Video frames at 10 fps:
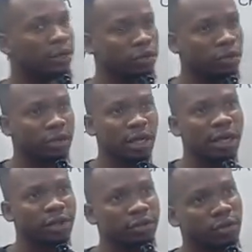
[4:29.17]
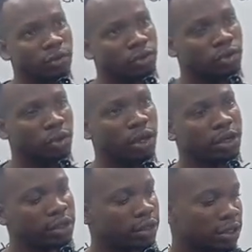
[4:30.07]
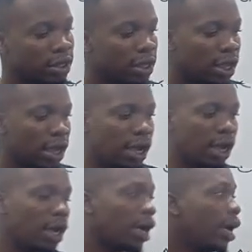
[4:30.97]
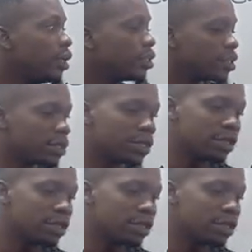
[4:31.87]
those standard you should learn is IEC